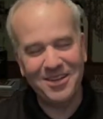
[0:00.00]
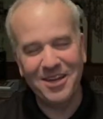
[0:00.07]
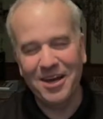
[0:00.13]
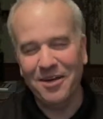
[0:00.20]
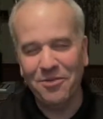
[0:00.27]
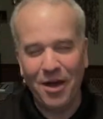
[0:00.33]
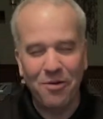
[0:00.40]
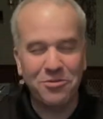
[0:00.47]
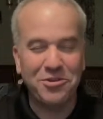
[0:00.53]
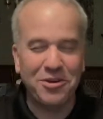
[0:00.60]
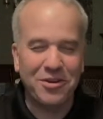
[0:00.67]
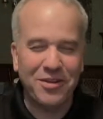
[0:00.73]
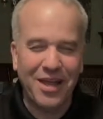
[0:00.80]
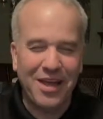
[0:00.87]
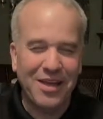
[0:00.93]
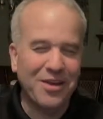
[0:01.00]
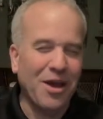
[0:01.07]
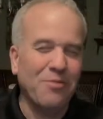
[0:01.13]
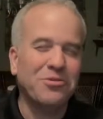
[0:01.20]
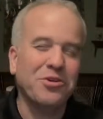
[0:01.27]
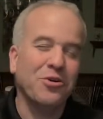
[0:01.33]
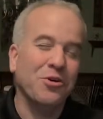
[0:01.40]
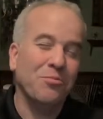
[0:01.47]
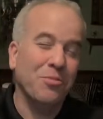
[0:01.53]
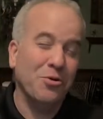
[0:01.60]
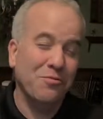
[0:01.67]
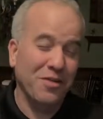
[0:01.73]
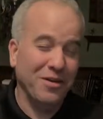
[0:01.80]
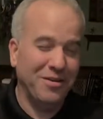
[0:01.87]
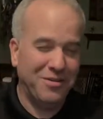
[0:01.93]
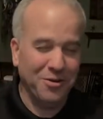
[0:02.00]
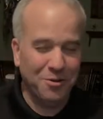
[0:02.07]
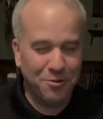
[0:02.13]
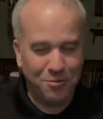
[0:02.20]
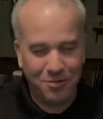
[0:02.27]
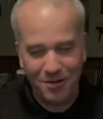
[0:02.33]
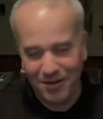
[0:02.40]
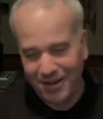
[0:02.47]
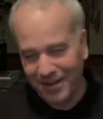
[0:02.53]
Yeah, that was a good movie too.